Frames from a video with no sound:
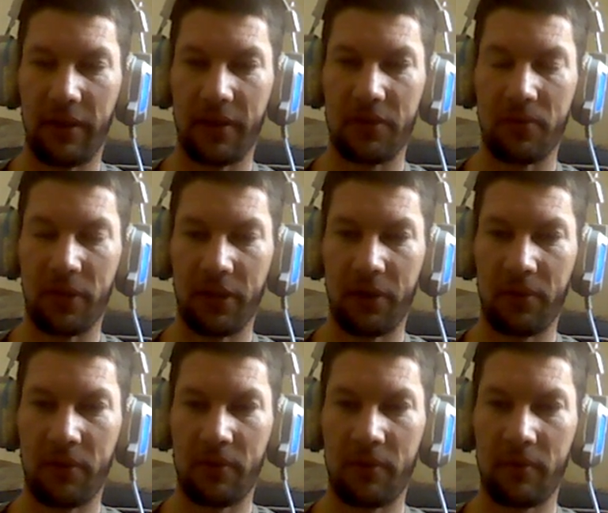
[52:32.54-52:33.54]
That's really
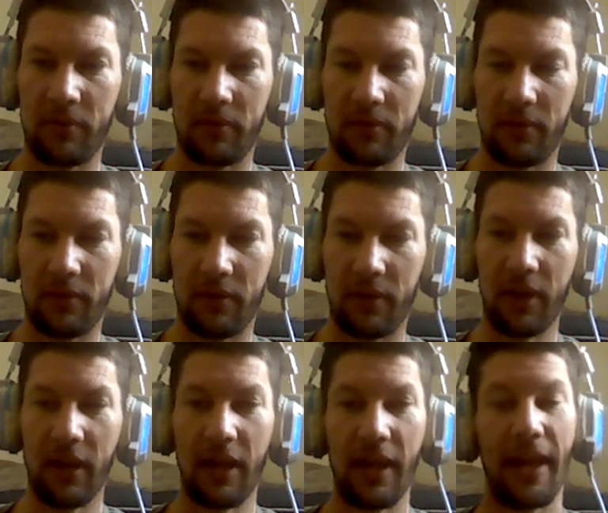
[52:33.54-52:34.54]
cool.
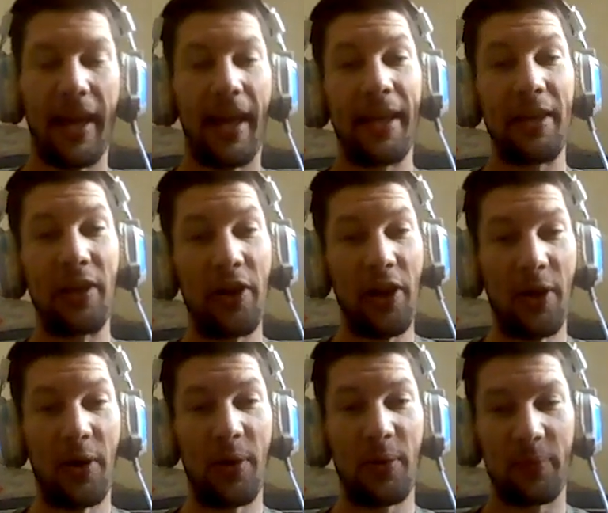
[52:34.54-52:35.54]
You
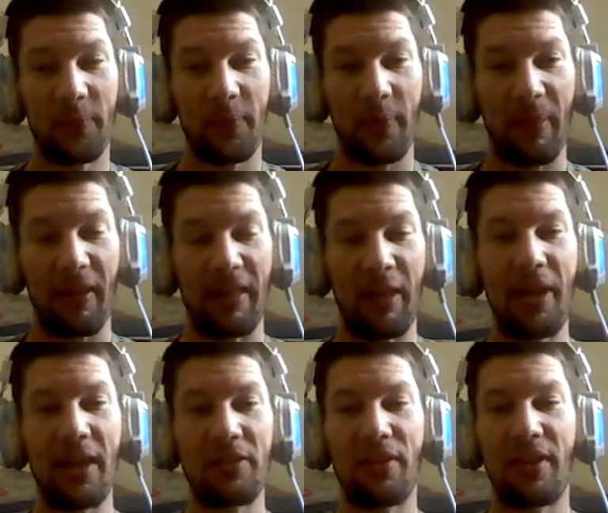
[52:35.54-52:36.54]
know, Let
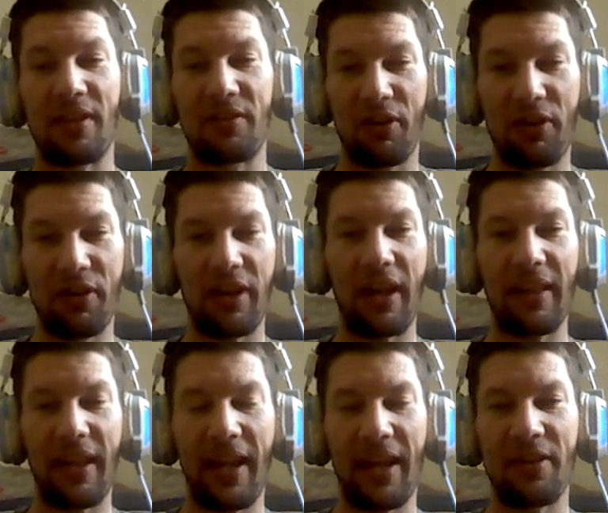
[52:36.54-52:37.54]
me ask you this. Could I
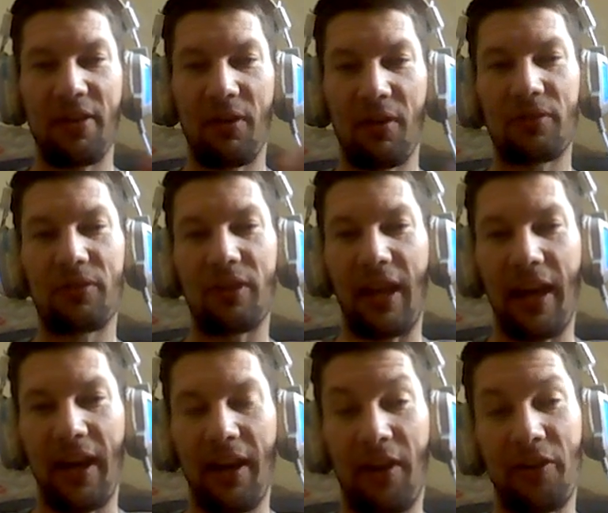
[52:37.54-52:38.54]
land an
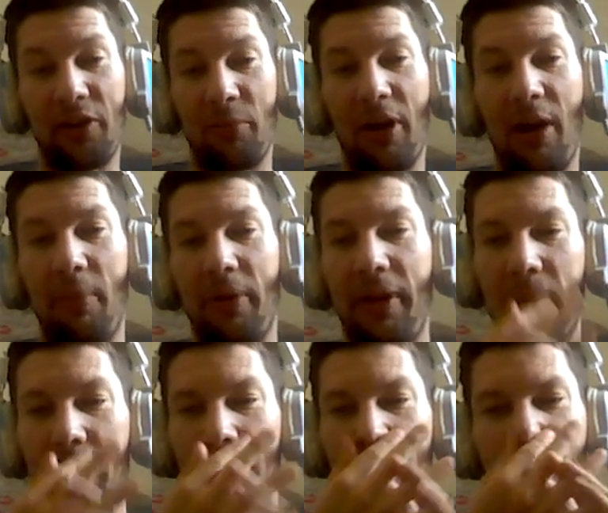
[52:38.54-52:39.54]
ultralight on your
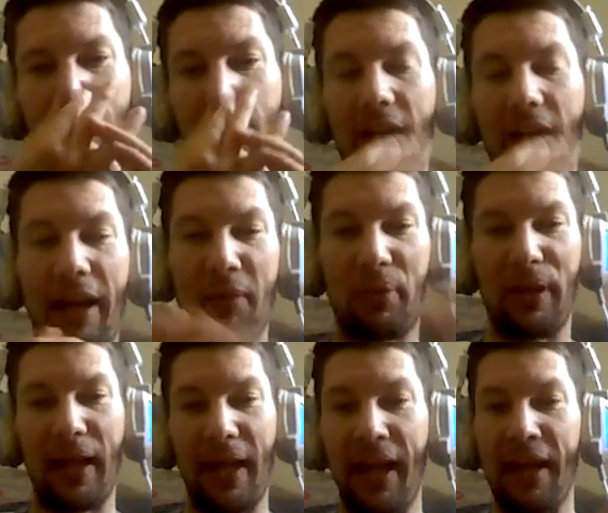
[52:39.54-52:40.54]
property? If I had a
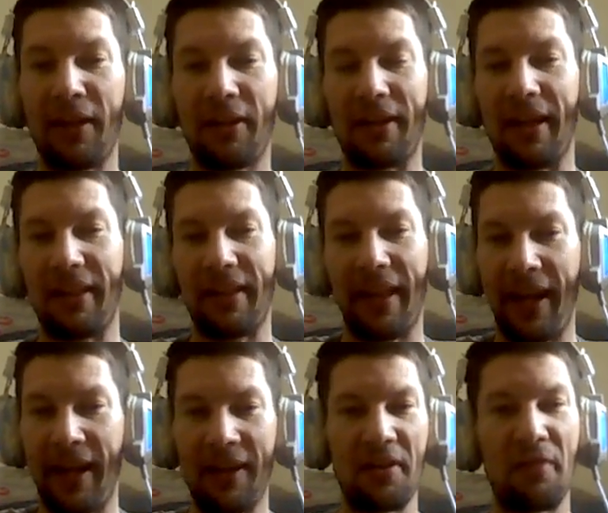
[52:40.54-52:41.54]
plane, could I
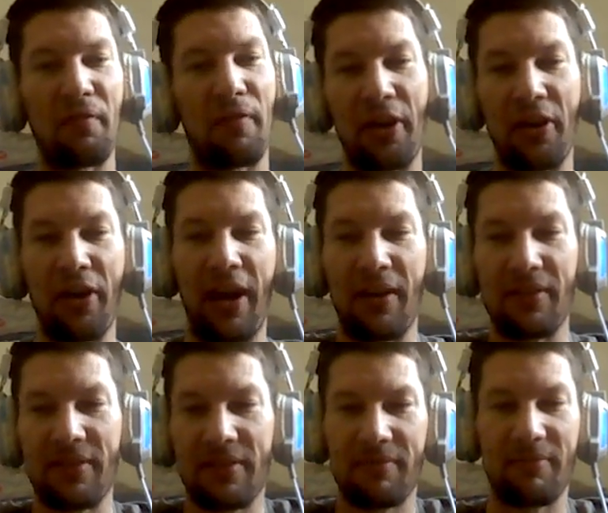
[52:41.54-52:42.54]
land in front of your
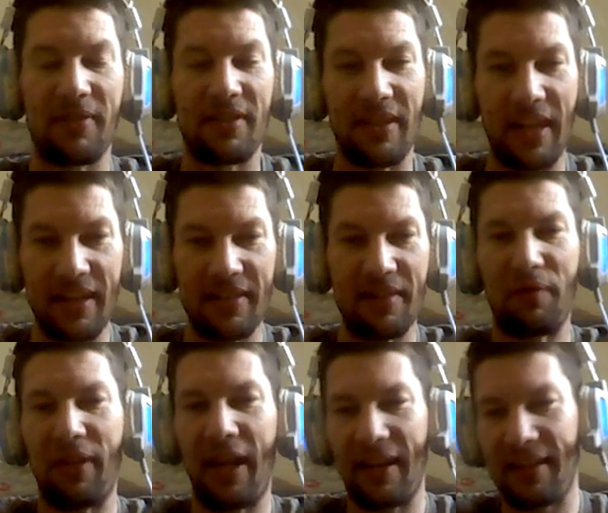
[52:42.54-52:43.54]
house? Is it nice and
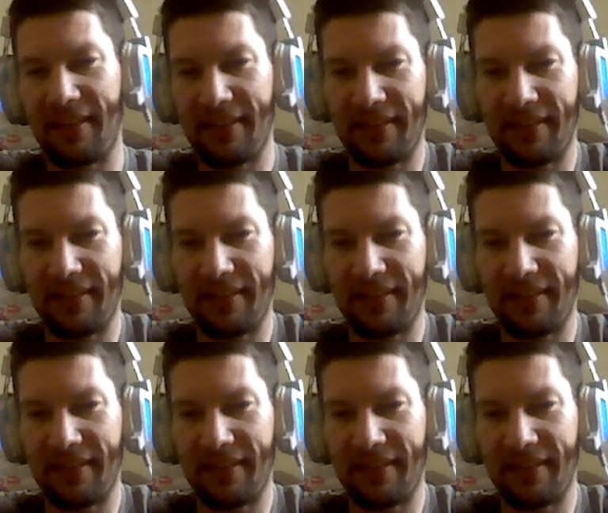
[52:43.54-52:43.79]
flat?